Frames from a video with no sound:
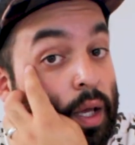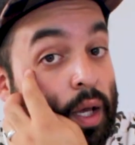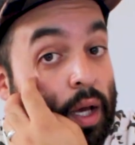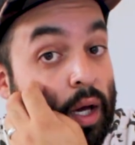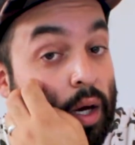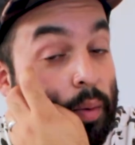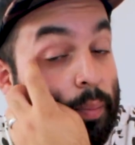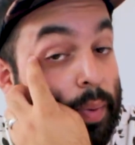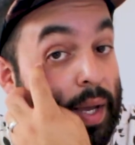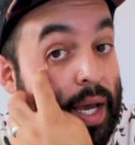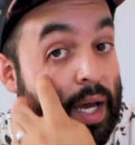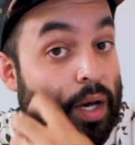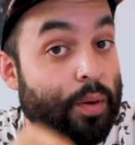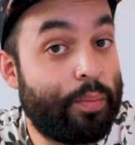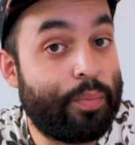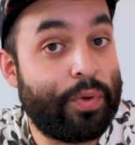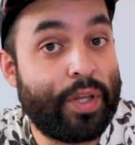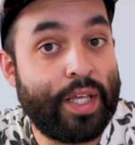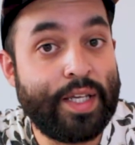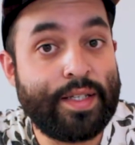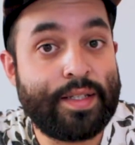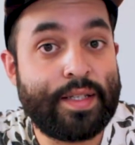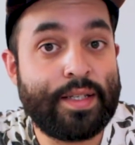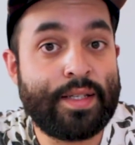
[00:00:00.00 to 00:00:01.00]
about
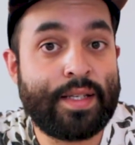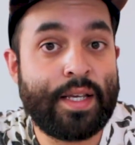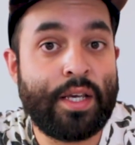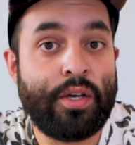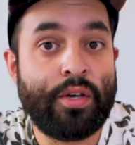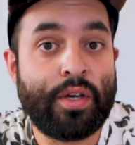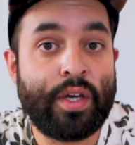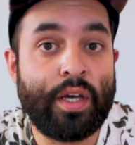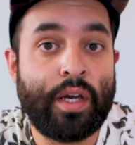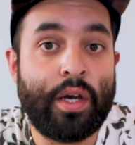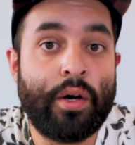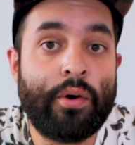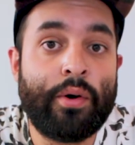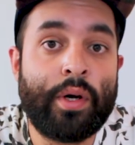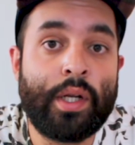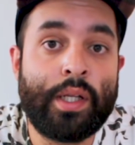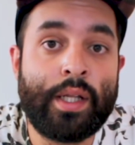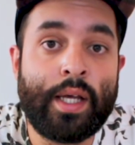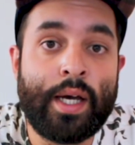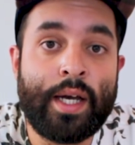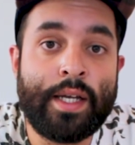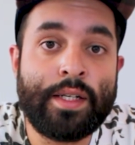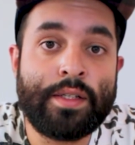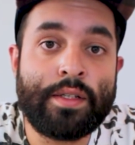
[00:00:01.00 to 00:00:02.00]
places that you can go
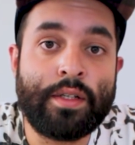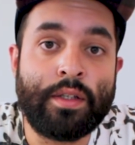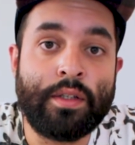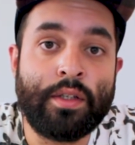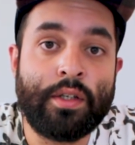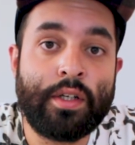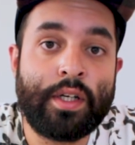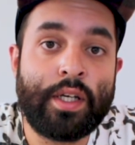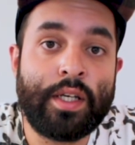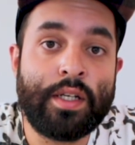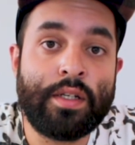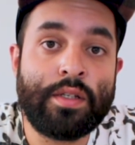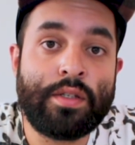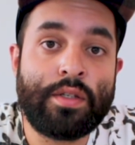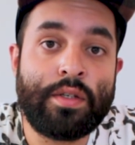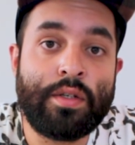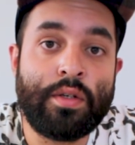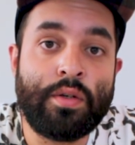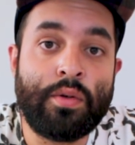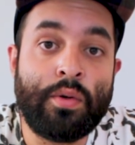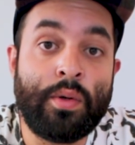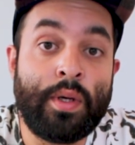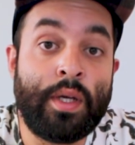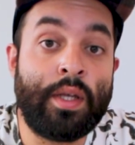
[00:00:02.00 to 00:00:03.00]
online to look
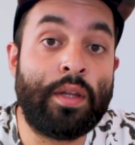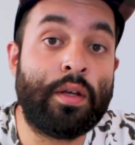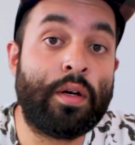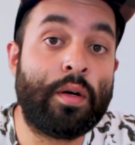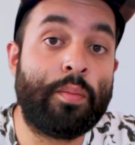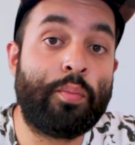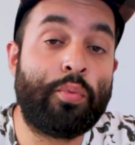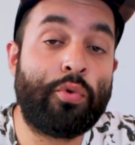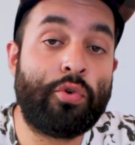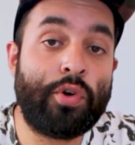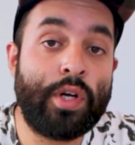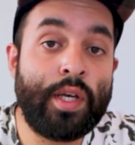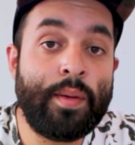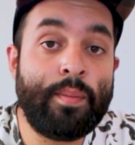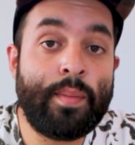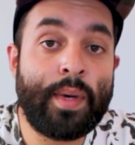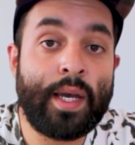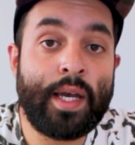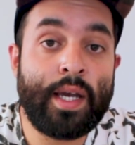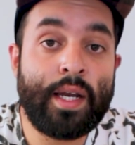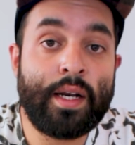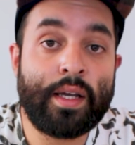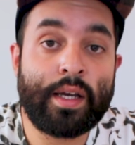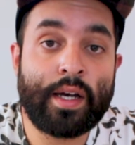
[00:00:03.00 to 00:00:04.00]
into either
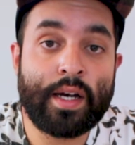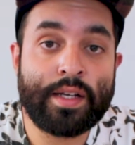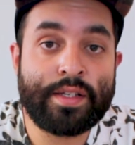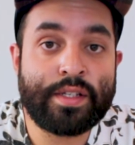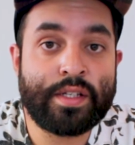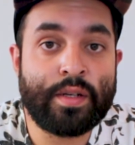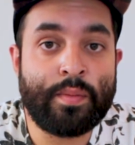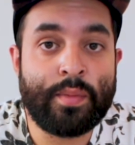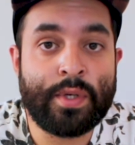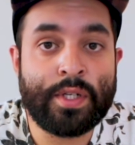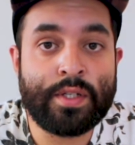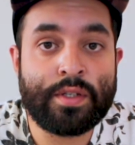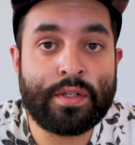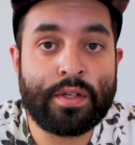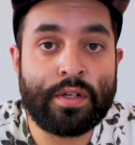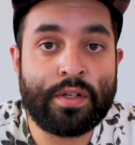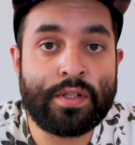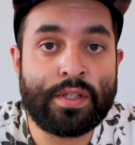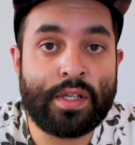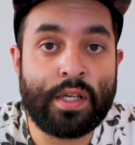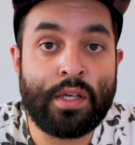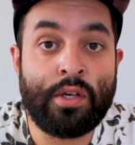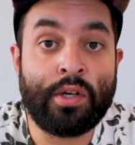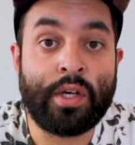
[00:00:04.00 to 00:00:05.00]
pre-made custom
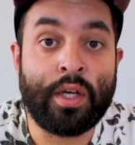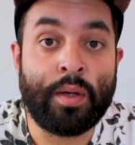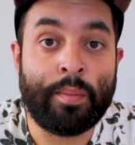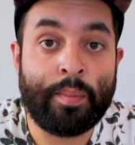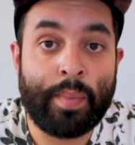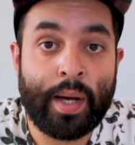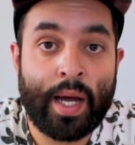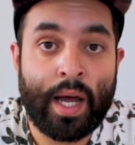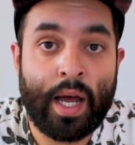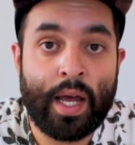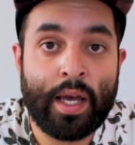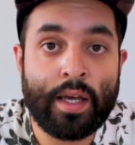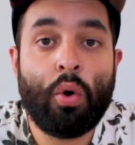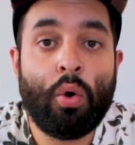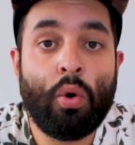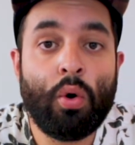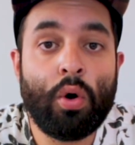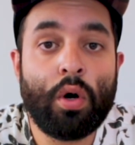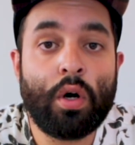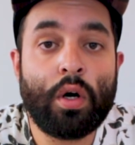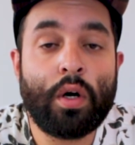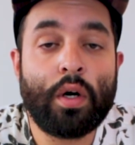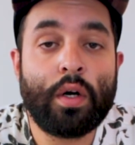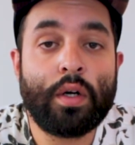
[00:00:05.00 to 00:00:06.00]
inserts that you can buy
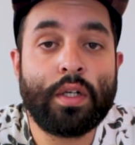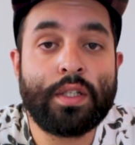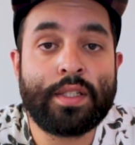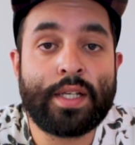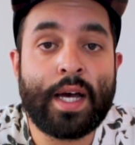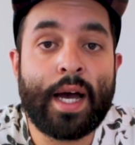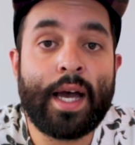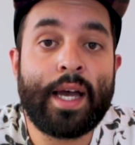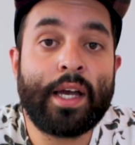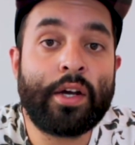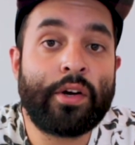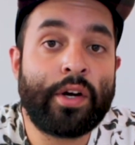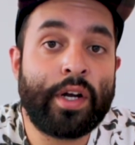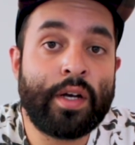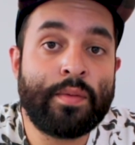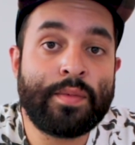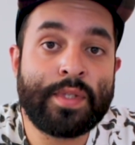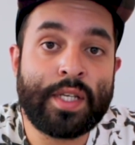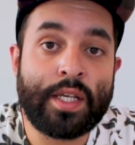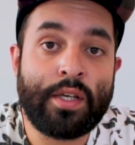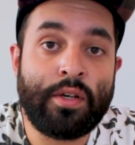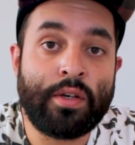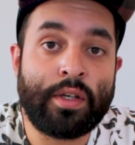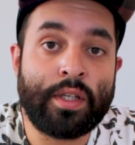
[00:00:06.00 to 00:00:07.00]
or
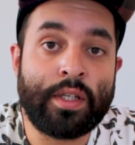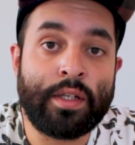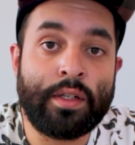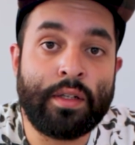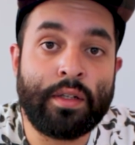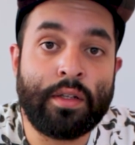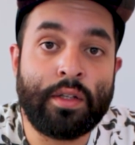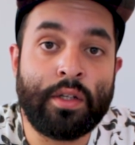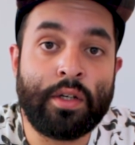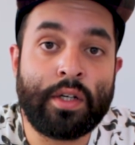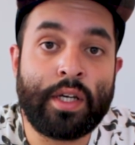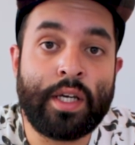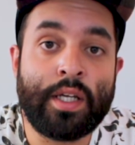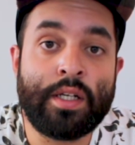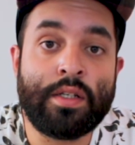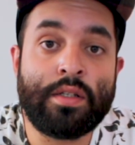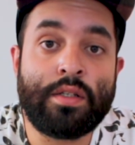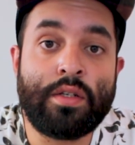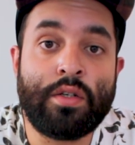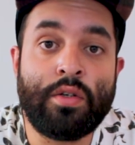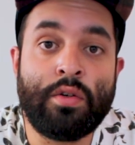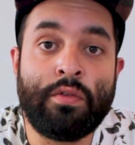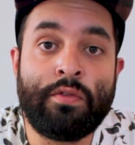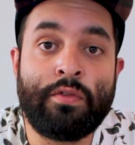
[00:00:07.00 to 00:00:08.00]
diagrams that you can look
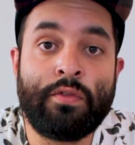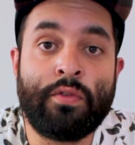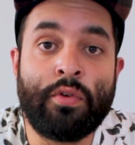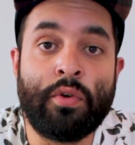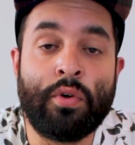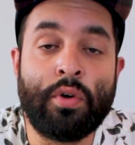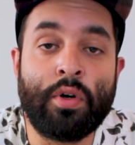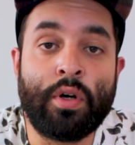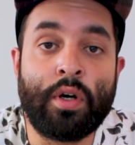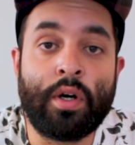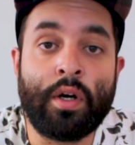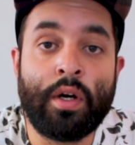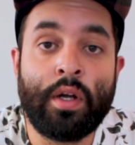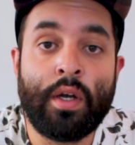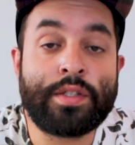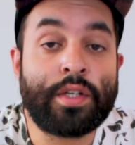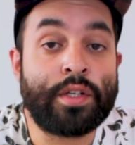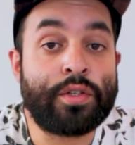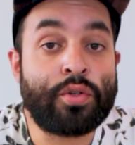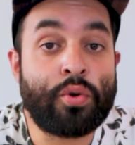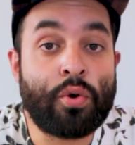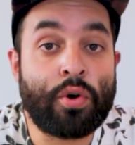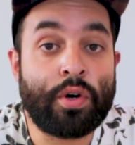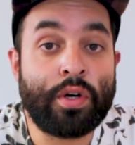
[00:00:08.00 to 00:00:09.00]
into for
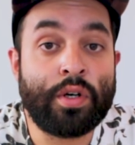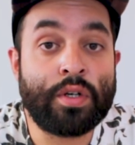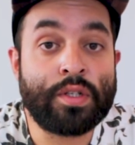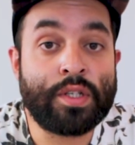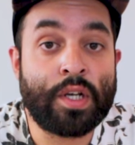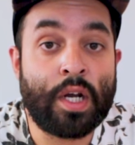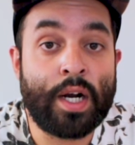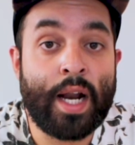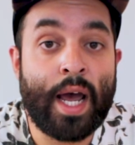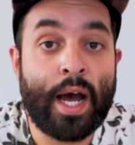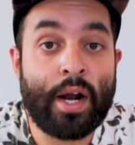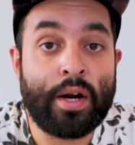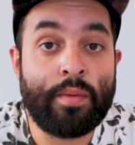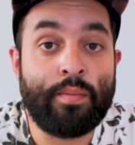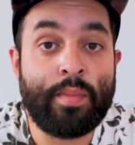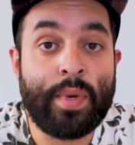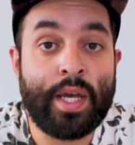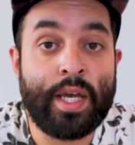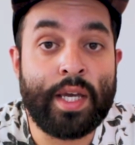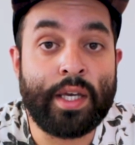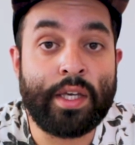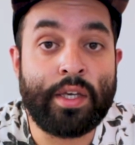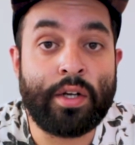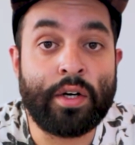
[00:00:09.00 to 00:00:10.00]
tutorials on how to
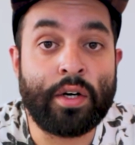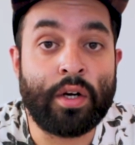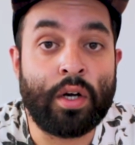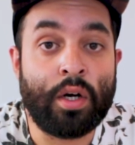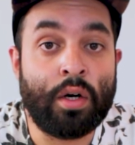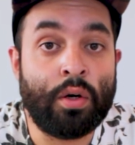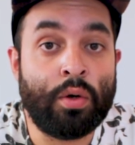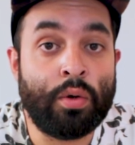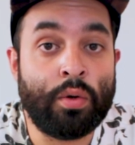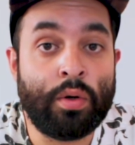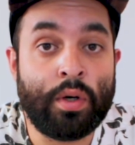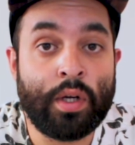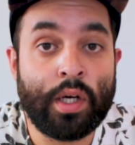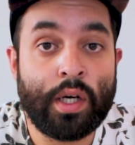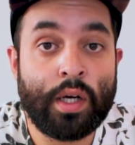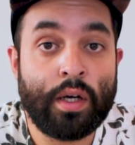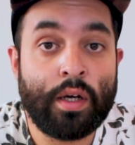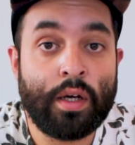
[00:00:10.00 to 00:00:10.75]
make your own